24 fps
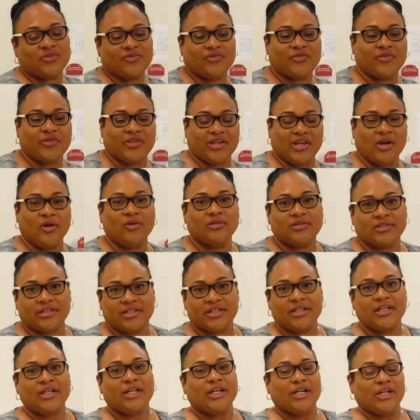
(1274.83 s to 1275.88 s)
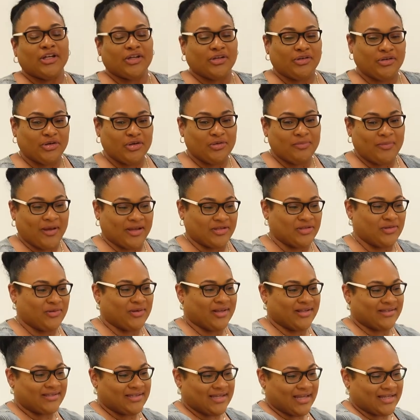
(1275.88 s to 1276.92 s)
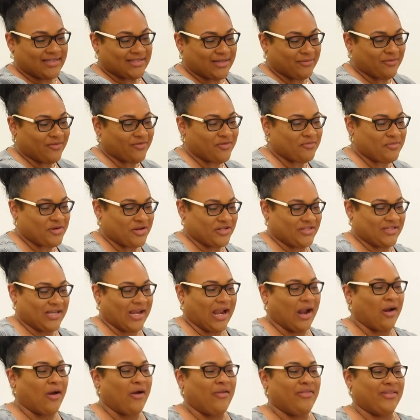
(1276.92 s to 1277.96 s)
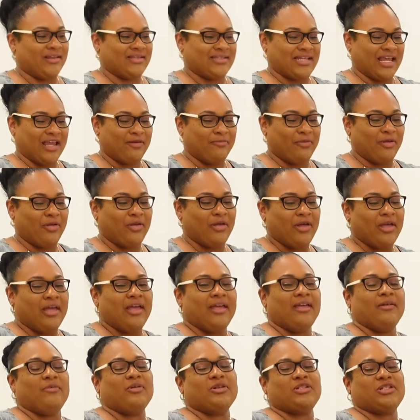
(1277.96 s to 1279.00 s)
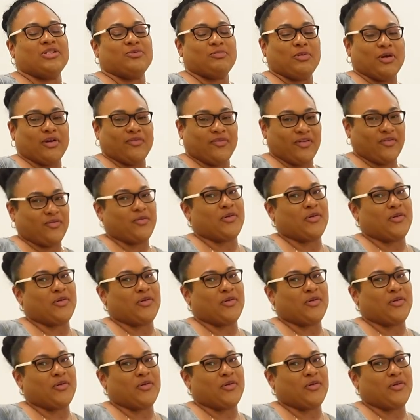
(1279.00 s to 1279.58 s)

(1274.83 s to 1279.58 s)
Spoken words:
for the older group. As you can see, some of them are set out on the table, which is perfect for